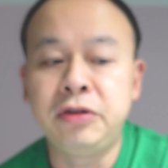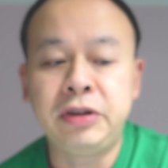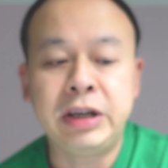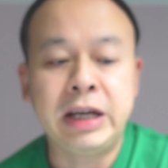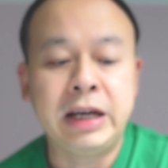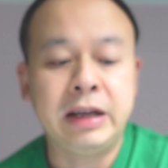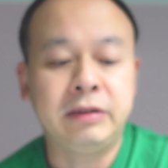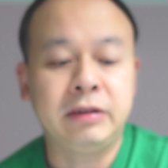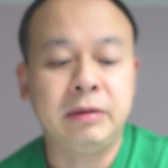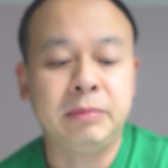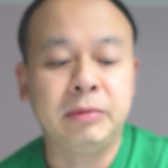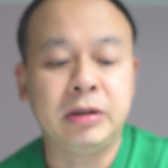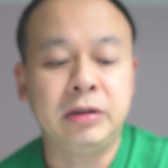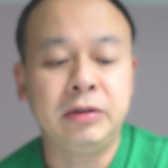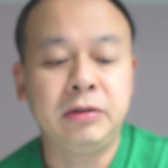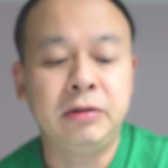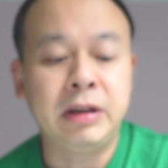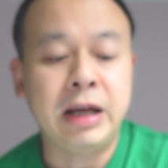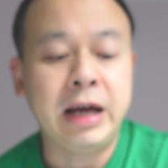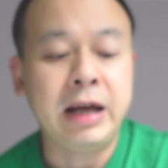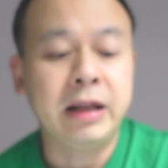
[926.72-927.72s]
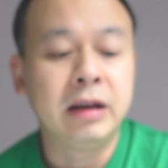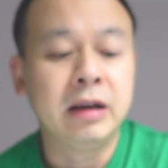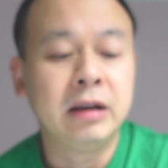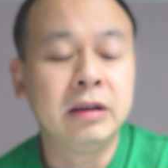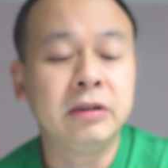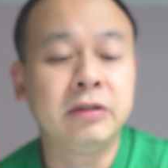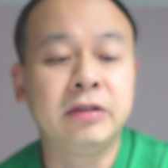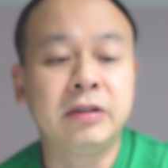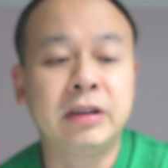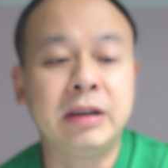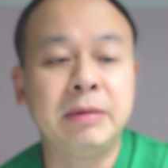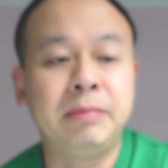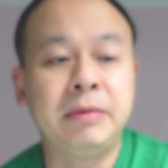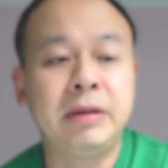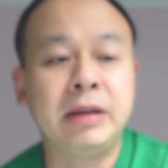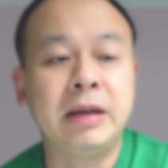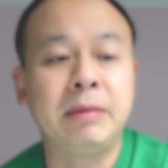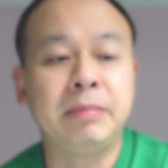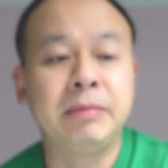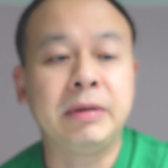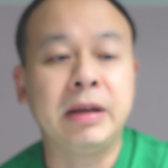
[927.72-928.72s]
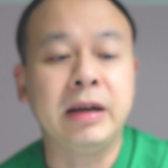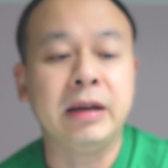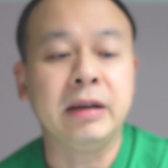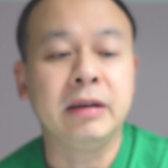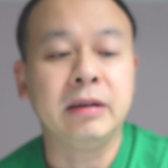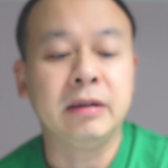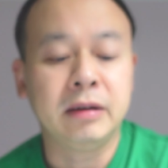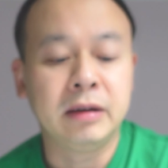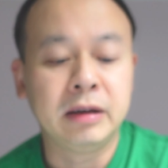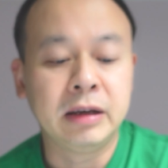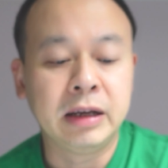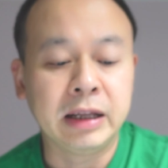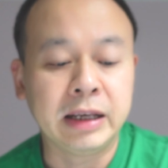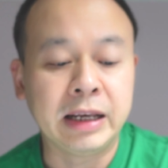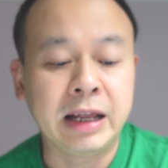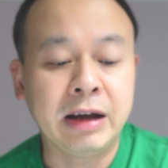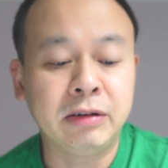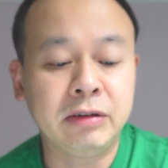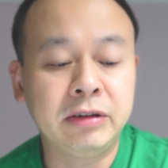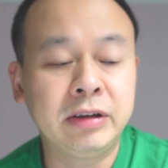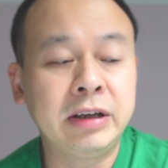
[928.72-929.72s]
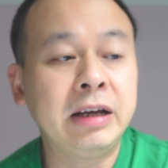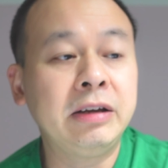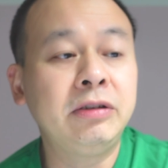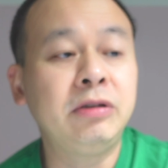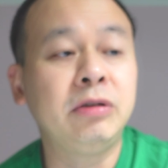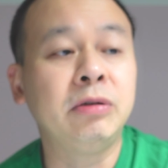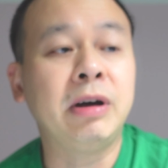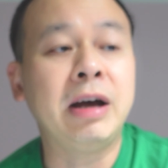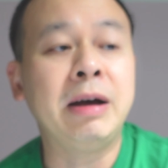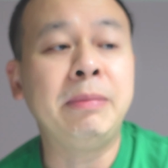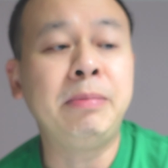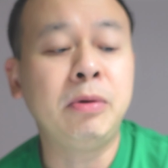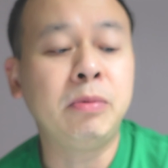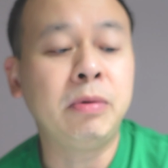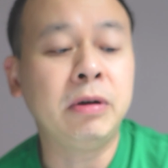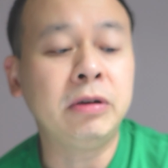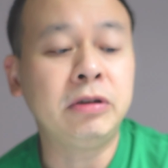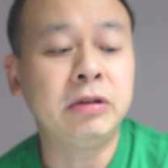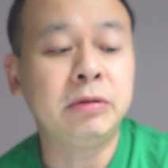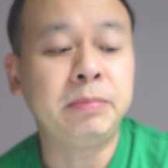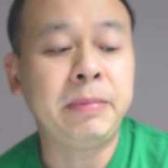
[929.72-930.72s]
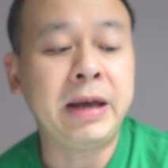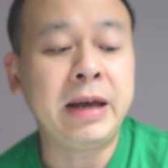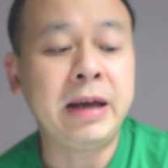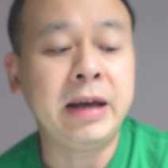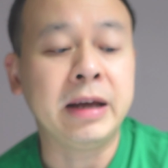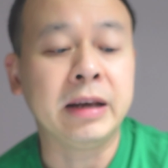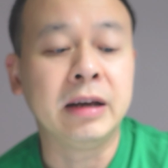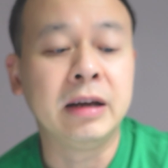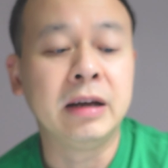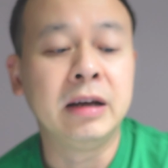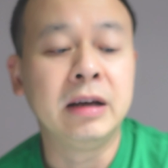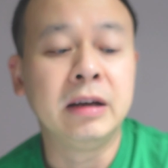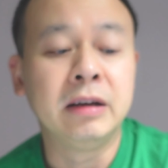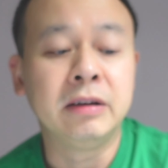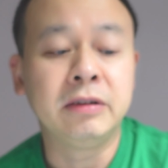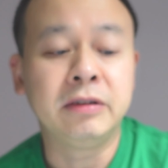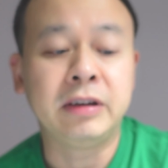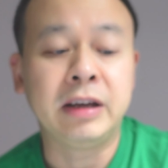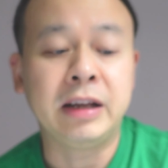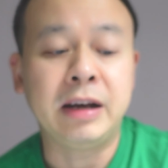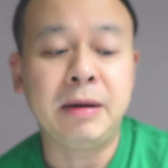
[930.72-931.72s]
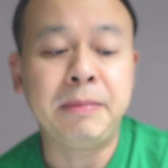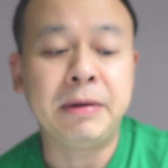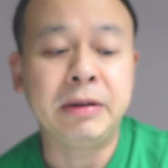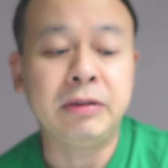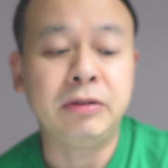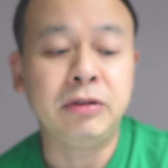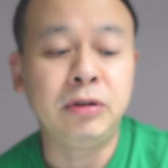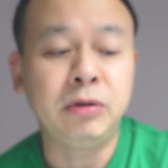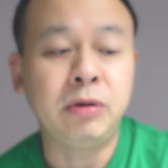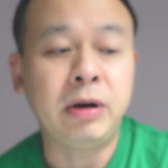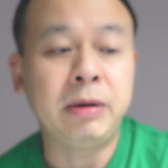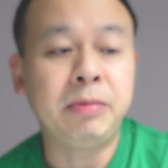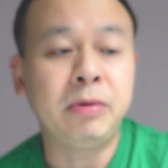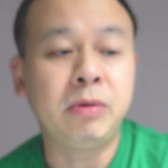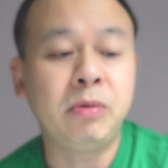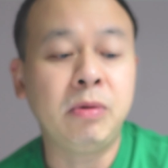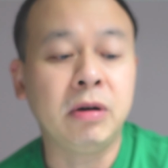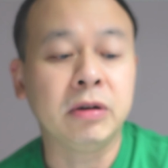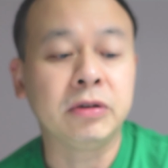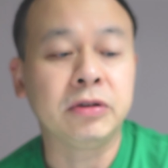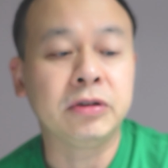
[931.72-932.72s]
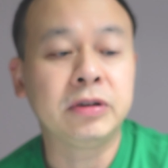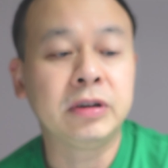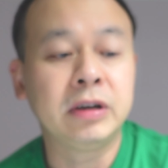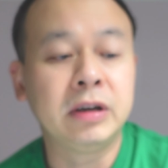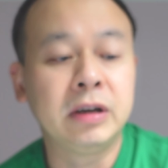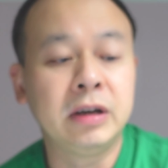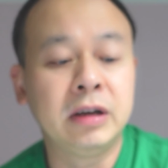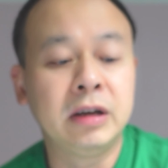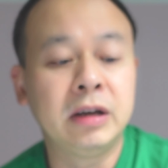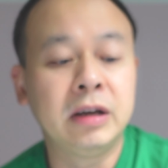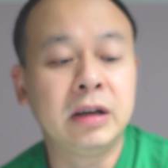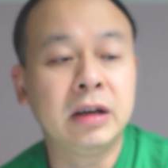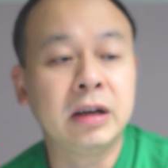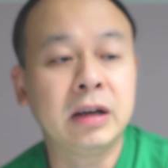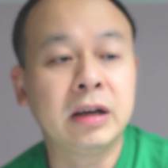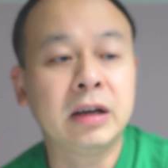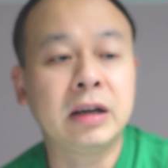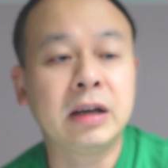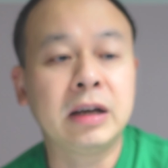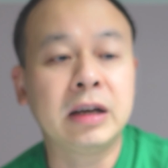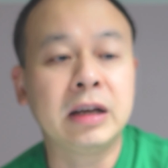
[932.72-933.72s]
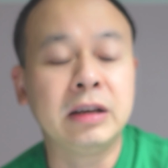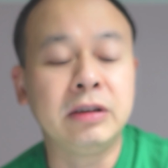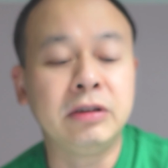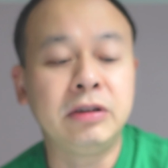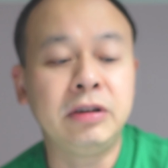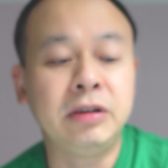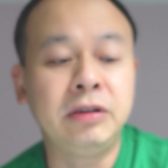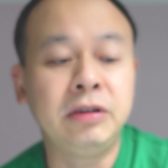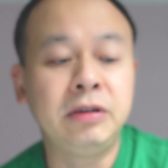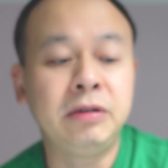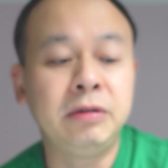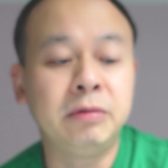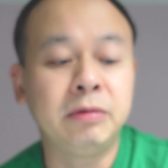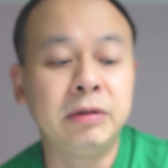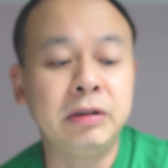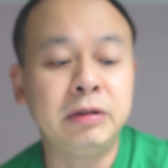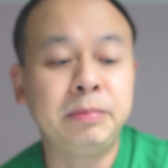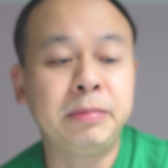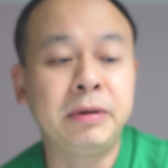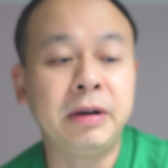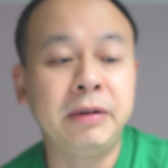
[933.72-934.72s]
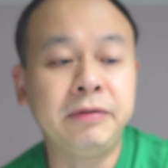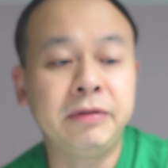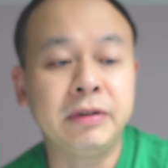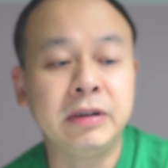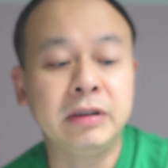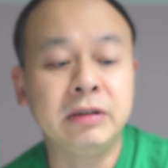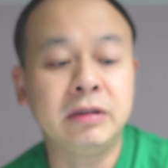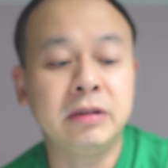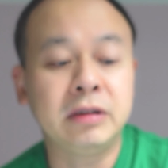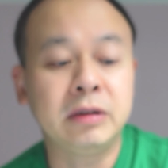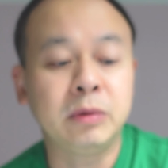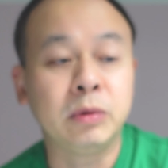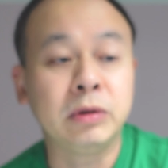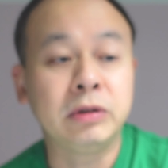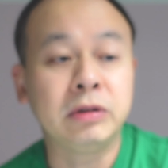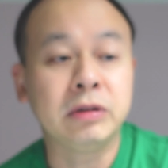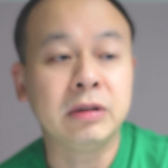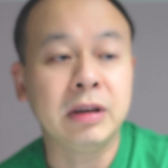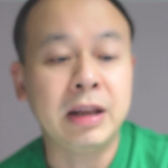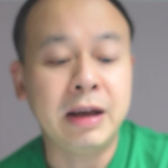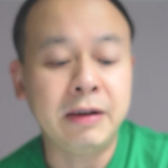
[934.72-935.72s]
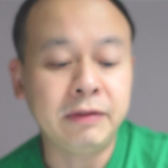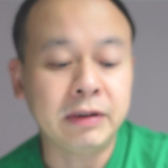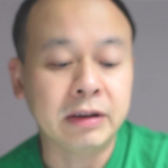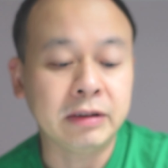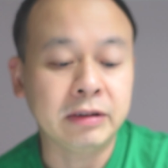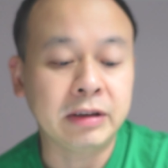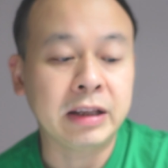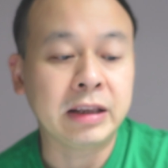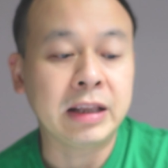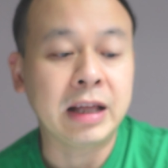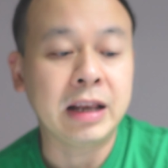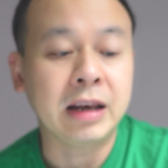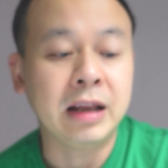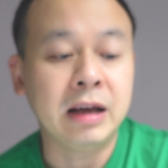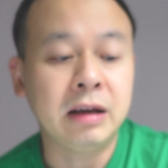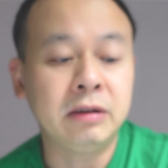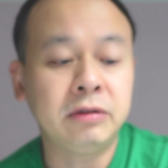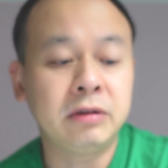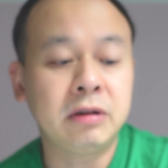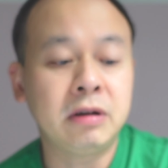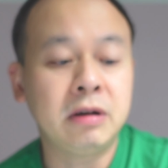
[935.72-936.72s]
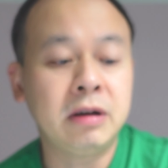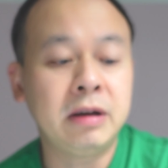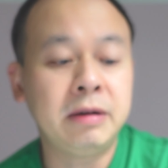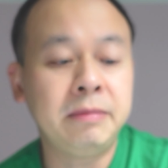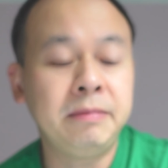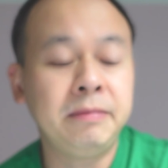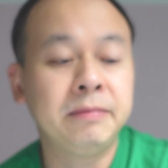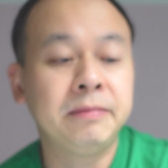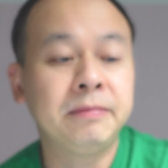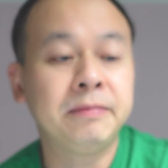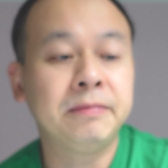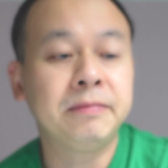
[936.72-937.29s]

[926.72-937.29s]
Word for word: chance I'm going to do that. Skip the update. Now it says your Apple Watch is paired set up as new Apple Watch, continue wrist preference, which is left. I said that last time.